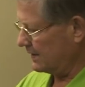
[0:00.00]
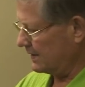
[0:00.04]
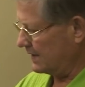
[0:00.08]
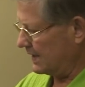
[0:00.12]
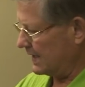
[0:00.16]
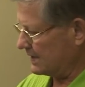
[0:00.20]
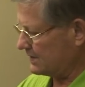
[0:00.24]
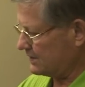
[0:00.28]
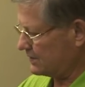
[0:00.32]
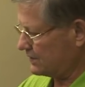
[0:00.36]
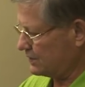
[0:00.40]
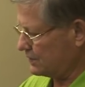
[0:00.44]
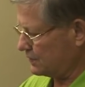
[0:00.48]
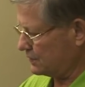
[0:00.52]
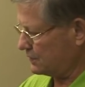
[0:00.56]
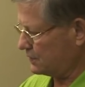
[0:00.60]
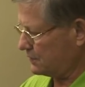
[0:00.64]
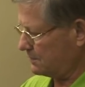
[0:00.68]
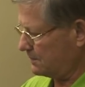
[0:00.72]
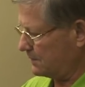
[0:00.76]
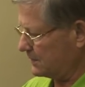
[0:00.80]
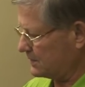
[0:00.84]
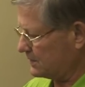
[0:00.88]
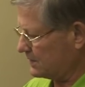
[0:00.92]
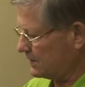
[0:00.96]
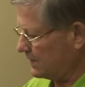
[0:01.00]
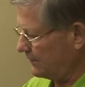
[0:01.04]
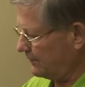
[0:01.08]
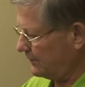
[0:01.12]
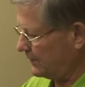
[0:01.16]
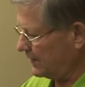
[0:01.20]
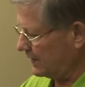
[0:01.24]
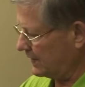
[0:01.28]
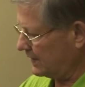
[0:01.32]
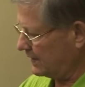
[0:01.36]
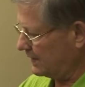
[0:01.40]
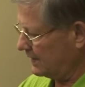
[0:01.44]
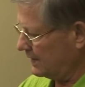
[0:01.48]
That's the
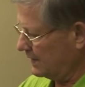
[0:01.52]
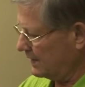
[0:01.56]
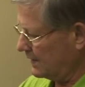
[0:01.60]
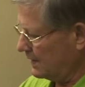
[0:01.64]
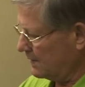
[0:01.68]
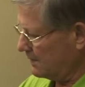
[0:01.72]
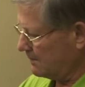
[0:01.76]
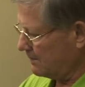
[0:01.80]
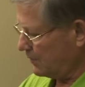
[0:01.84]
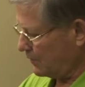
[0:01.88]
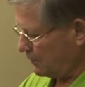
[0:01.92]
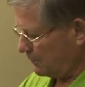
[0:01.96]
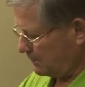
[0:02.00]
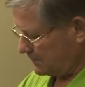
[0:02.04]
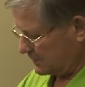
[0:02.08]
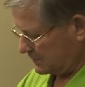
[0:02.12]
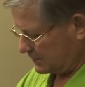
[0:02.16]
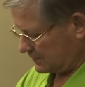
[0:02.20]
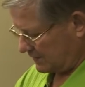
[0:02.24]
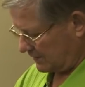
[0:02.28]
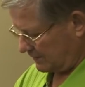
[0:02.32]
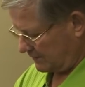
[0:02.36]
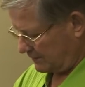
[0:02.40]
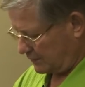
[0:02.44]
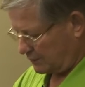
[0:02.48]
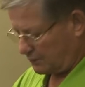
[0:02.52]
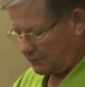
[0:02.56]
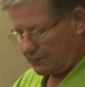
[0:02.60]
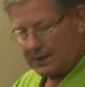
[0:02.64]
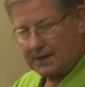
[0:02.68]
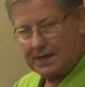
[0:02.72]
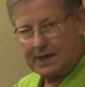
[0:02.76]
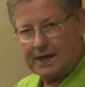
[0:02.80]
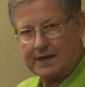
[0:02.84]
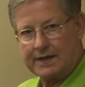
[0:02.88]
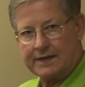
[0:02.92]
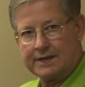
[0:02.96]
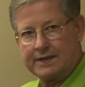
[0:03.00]
specific purpose of the
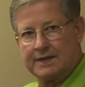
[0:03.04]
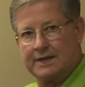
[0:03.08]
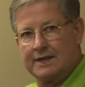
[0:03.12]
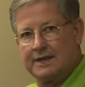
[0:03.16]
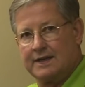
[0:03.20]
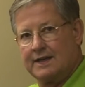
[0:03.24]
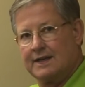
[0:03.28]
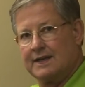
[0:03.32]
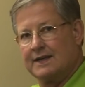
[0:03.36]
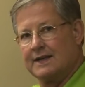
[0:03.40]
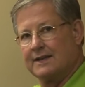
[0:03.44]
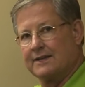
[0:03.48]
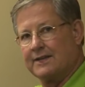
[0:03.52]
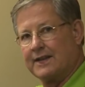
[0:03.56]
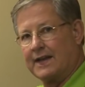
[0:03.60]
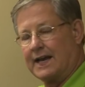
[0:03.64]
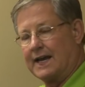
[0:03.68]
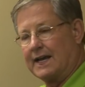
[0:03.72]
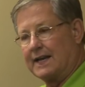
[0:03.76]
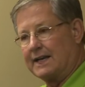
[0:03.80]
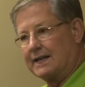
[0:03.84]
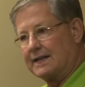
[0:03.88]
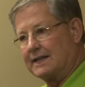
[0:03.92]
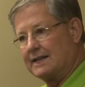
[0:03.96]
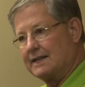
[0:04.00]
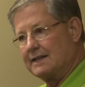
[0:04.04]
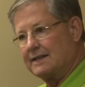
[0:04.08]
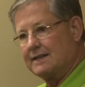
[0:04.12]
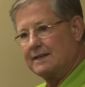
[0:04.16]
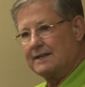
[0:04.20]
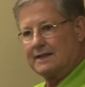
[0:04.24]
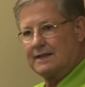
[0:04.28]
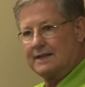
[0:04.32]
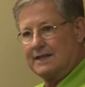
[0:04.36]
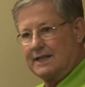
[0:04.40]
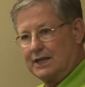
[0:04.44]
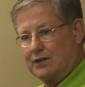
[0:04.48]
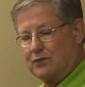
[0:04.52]
rod, that
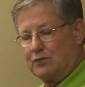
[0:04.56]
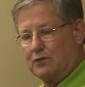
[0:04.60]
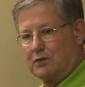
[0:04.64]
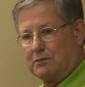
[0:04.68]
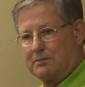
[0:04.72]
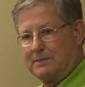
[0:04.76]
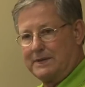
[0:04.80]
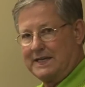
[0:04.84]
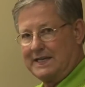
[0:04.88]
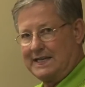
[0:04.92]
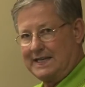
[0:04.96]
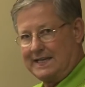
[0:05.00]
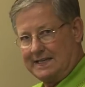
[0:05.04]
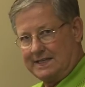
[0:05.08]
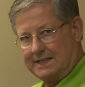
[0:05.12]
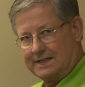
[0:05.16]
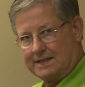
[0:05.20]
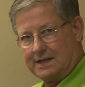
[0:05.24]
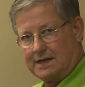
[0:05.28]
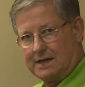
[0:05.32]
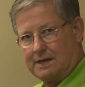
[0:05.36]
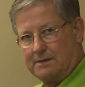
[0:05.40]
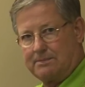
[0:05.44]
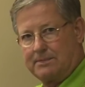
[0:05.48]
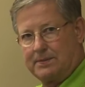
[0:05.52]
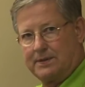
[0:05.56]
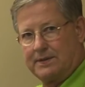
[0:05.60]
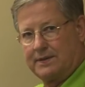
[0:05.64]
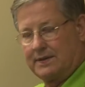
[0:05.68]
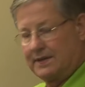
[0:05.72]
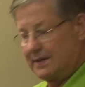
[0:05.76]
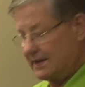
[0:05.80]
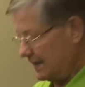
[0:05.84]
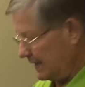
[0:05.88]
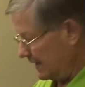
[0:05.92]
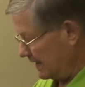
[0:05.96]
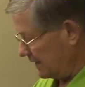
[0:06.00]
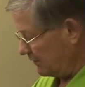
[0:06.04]
it will be eaten up.
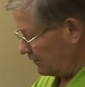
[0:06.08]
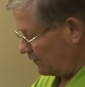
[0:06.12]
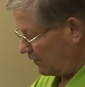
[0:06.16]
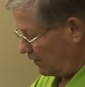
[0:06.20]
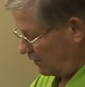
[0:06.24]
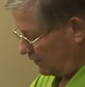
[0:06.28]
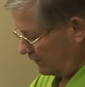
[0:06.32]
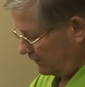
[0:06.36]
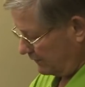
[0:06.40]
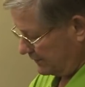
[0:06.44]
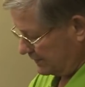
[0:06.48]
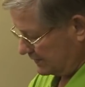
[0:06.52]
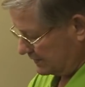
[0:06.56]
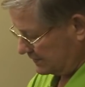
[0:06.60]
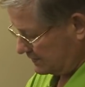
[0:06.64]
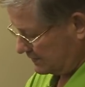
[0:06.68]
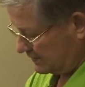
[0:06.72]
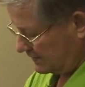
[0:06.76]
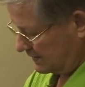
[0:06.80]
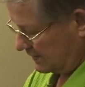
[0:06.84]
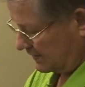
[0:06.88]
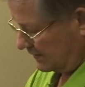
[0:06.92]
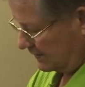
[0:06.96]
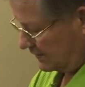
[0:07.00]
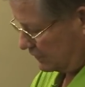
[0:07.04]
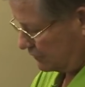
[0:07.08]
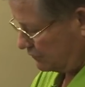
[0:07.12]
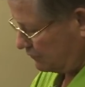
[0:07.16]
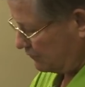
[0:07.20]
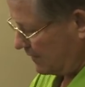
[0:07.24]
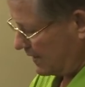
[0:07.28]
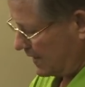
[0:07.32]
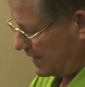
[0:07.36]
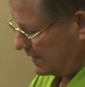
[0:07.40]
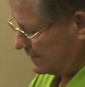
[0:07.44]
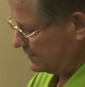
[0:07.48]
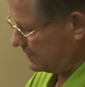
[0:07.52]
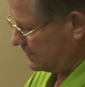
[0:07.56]
And all of these, this
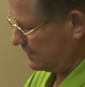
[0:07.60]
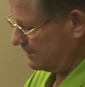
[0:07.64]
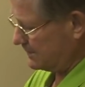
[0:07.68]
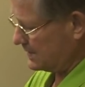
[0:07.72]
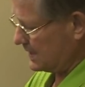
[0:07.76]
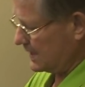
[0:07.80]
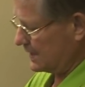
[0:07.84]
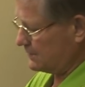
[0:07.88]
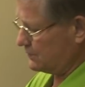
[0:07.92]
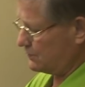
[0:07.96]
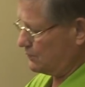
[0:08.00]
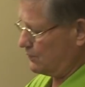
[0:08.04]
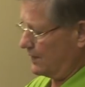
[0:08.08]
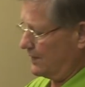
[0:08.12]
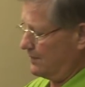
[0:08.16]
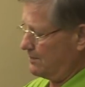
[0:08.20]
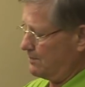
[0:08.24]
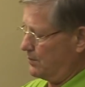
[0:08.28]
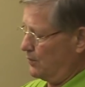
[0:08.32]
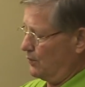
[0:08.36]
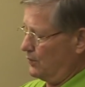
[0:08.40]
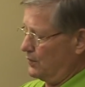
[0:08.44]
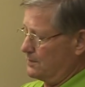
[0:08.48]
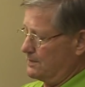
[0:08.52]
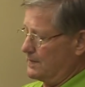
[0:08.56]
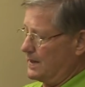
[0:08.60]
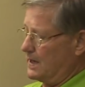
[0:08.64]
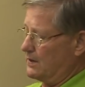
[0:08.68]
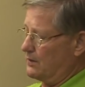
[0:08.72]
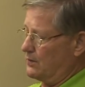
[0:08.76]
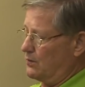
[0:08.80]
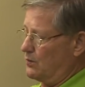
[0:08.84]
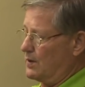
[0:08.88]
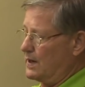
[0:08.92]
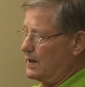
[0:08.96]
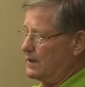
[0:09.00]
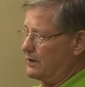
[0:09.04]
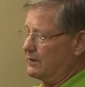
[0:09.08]
rod, sometimes we've pulled them out
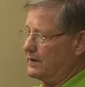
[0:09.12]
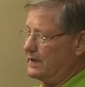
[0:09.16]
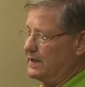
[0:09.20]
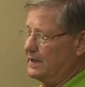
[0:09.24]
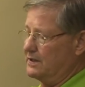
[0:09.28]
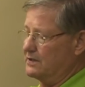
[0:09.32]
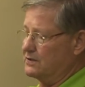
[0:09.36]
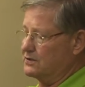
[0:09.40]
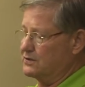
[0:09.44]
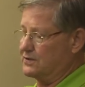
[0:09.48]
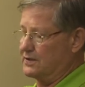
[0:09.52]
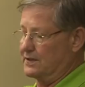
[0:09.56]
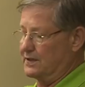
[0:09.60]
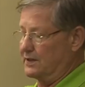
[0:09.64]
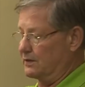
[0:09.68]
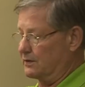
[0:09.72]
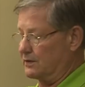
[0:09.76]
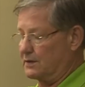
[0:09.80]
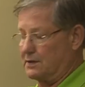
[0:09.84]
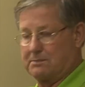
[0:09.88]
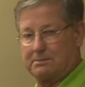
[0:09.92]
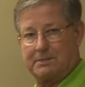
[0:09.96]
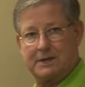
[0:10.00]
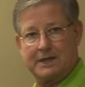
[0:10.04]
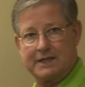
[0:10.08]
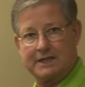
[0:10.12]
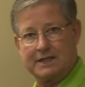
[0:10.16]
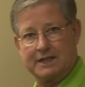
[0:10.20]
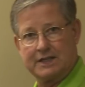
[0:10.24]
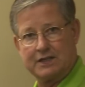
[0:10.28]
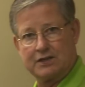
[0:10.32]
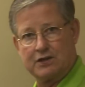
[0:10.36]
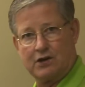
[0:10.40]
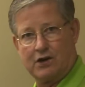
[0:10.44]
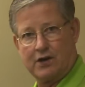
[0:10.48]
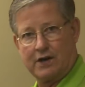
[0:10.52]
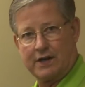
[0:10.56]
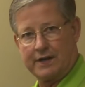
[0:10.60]
of water heaters and they're completely
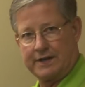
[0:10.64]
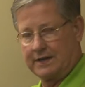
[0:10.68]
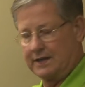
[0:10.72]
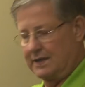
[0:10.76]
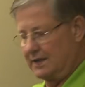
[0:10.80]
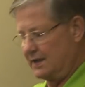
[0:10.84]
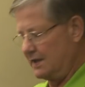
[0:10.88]
gone.